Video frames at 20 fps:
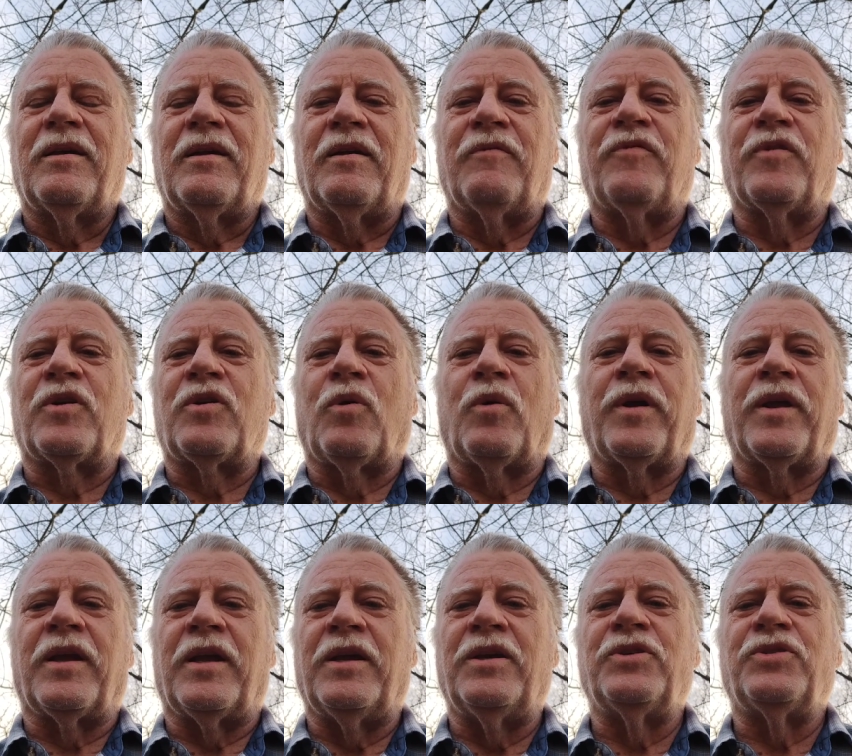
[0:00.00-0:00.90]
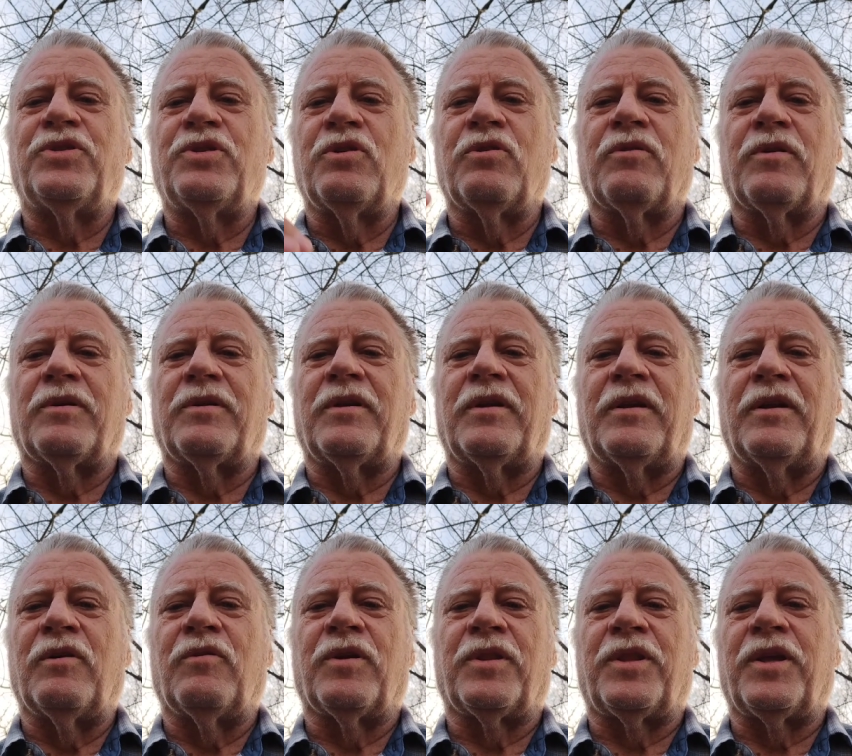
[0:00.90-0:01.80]
If you're going east, you're at,
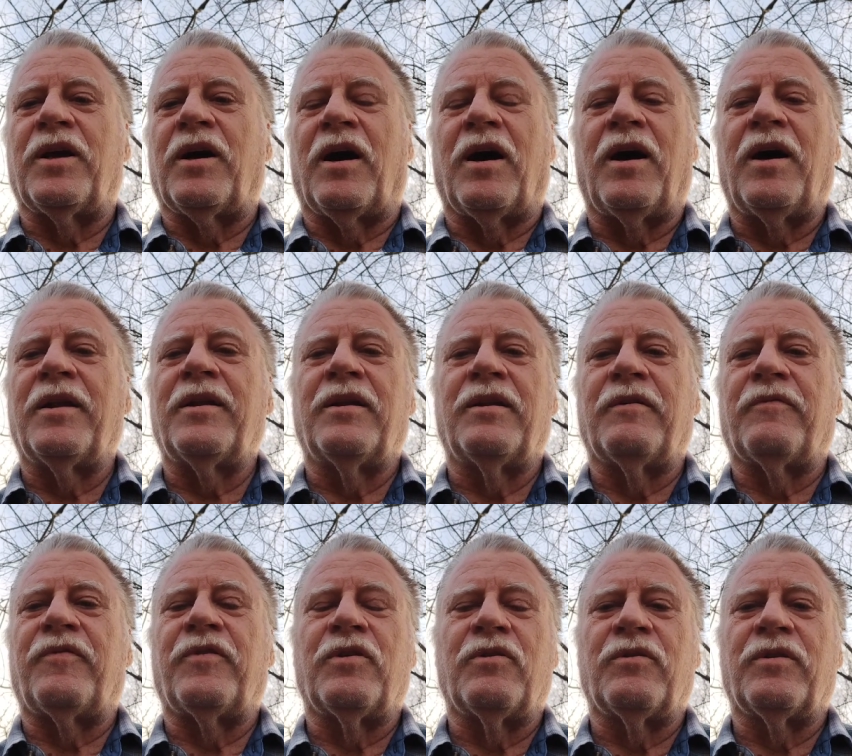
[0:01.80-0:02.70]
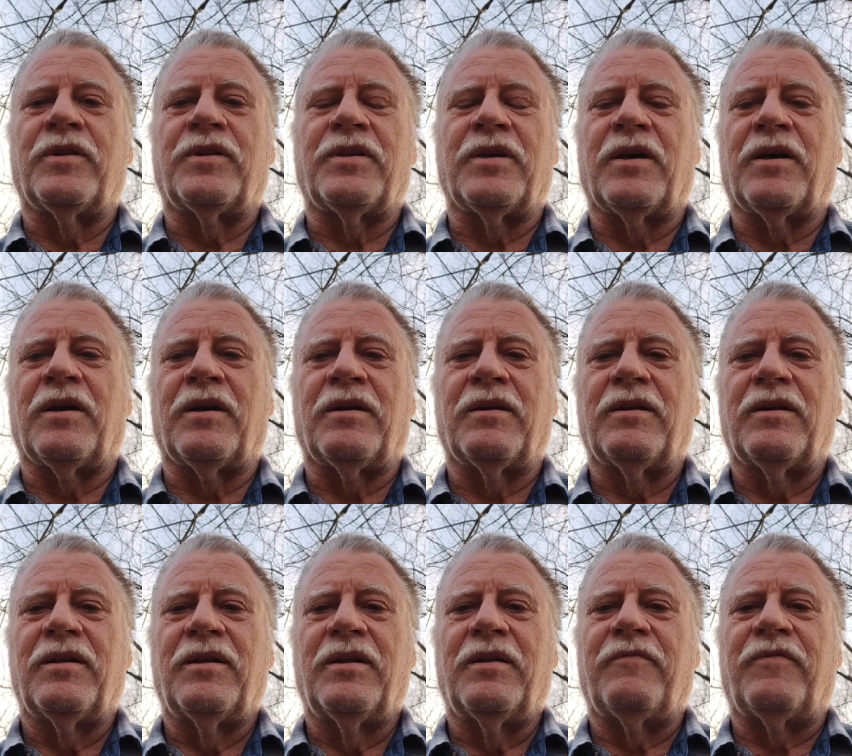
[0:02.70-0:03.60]
you're at the odd, and if you're at uh,
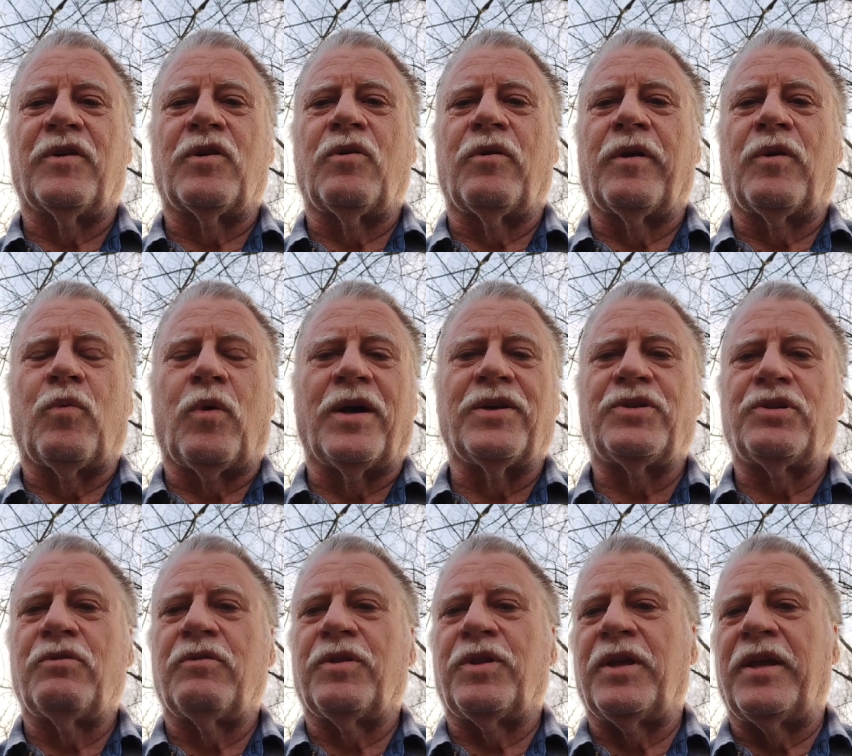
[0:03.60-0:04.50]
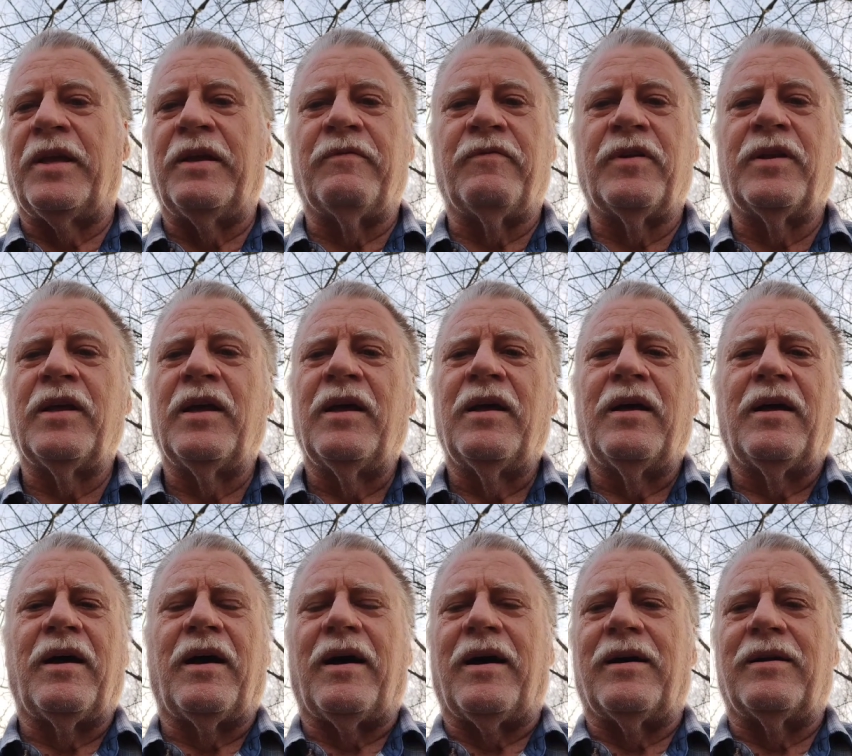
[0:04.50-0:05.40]
if you're going west, you're at the even.
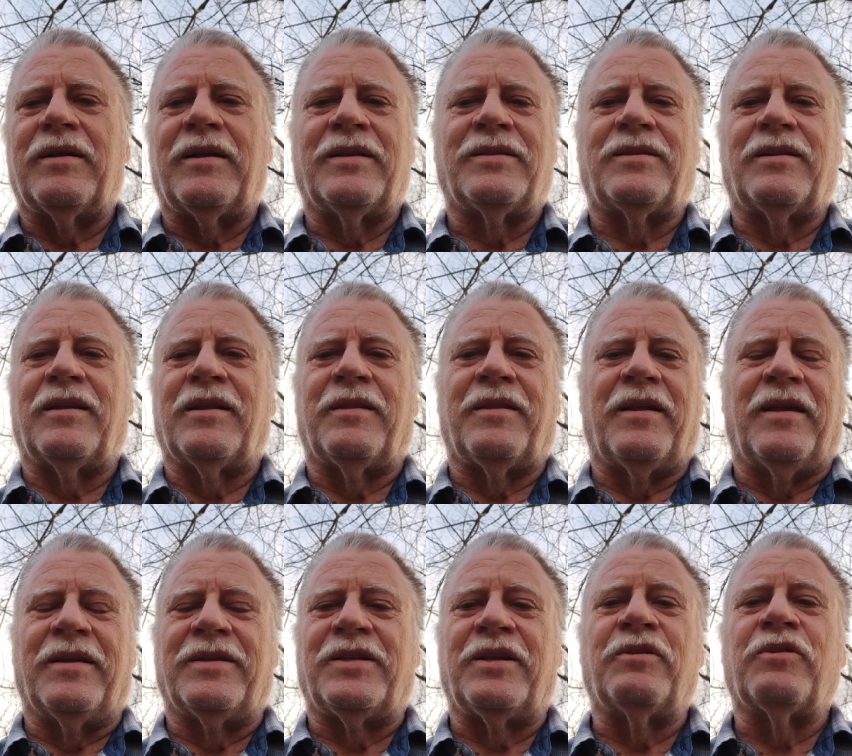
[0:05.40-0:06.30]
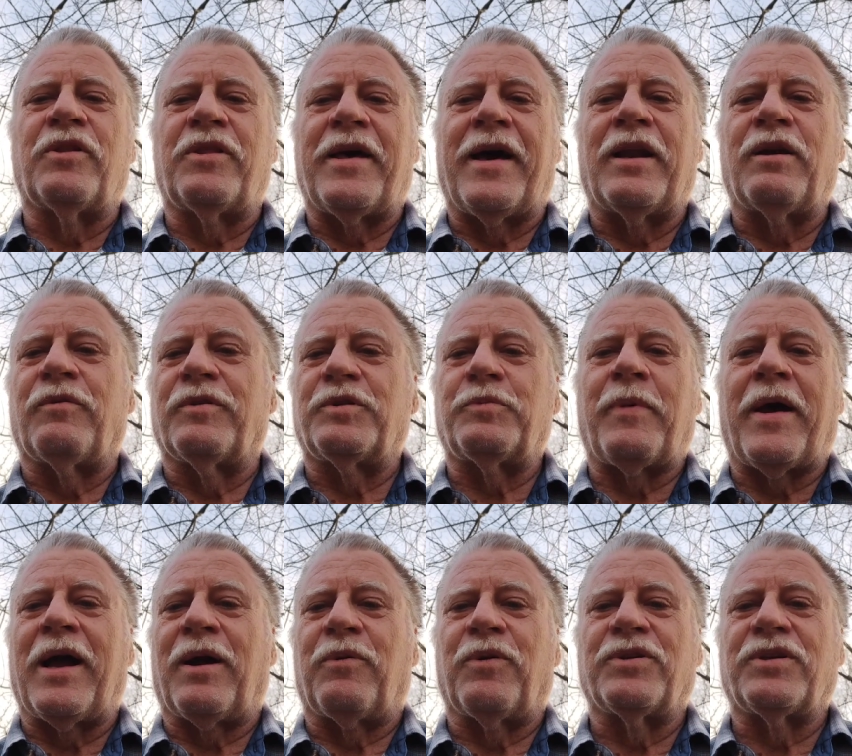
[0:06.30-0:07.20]
It's it, it's either that or it's
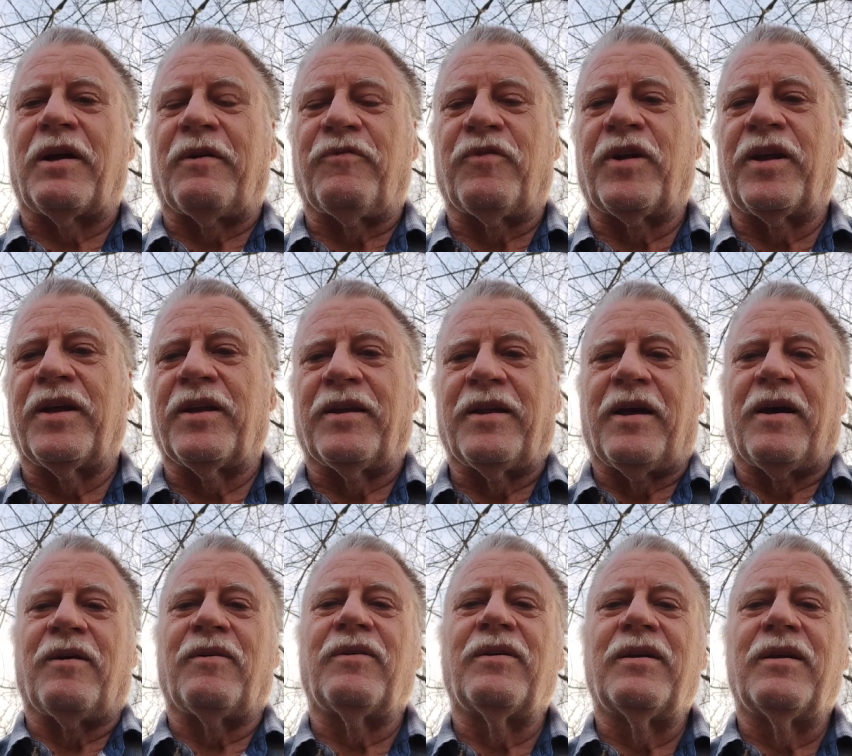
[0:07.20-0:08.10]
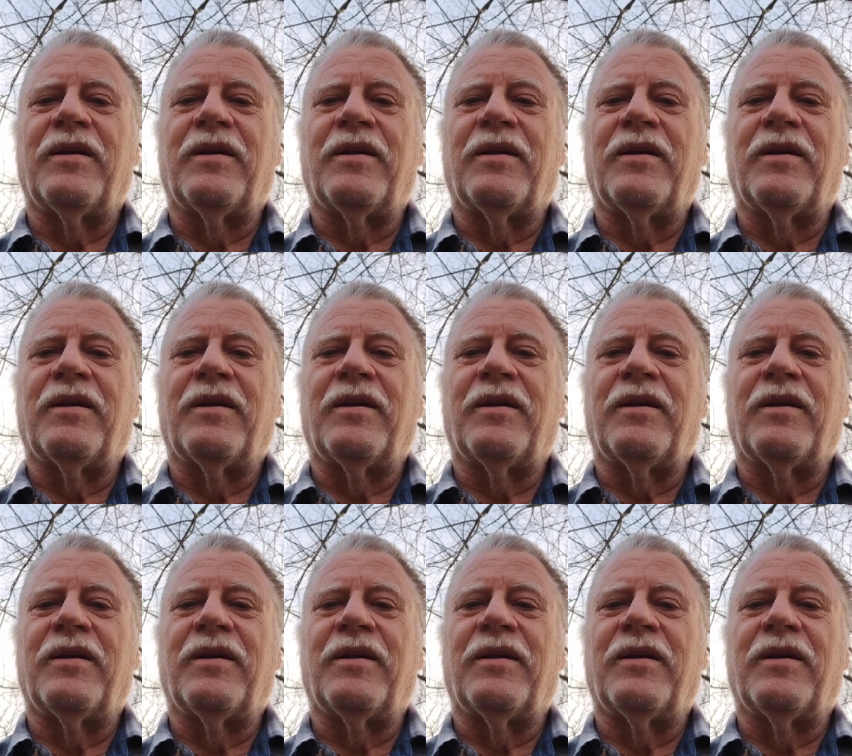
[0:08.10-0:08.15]
backwards. I forget now.